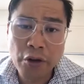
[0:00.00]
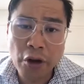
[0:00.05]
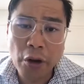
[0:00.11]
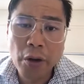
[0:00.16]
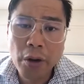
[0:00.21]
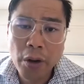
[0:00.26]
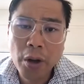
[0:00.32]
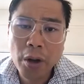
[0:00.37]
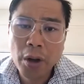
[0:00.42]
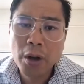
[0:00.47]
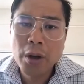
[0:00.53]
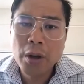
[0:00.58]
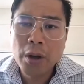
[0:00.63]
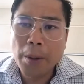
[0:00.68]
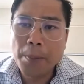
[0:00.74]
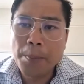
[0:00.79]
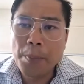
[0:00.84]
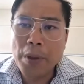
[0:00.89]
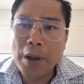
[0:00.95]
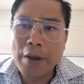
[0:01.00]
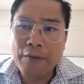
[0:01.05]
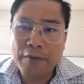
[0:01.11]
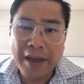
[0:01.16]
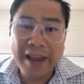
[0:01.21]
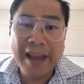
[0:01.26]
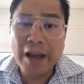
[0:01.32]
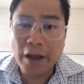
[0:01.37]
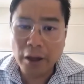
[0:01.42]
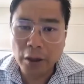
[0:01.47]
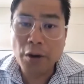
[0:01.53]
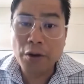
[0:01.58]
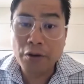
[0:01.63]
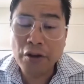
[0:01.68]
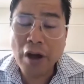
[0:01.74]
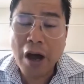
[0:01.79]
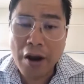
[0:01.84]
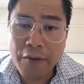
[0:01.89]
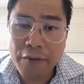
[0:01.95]
So if they're getting a lot of
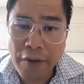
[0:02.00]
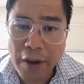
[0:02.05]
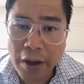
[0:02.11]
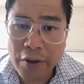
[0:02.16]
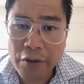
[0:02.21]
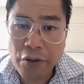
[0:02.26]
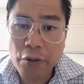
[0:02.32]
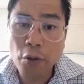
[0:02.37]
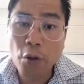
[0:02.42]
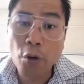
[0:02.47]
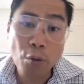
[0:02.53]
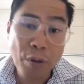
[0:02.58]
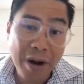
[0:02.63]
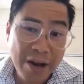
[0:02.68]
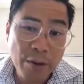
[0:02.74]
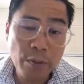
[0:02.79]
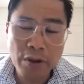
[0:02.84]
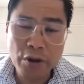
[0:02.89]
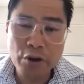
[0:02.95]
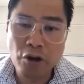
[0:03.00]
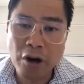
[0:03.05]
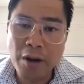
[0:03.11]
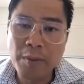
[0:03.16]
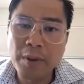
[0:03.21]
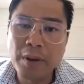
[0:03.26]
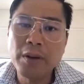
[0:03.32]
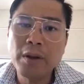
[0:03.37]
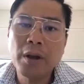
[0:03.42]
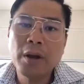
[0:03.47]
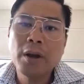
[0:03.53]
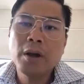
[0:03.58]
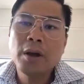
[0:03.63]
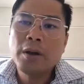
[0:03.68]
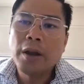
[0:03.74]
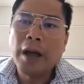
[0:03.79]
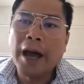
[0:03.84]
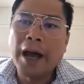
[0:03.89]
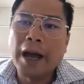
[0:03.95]
side effects already with the treatment,
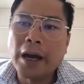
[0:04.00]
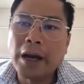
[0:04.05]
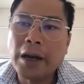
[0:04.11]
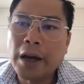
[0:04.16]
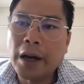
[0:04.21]
and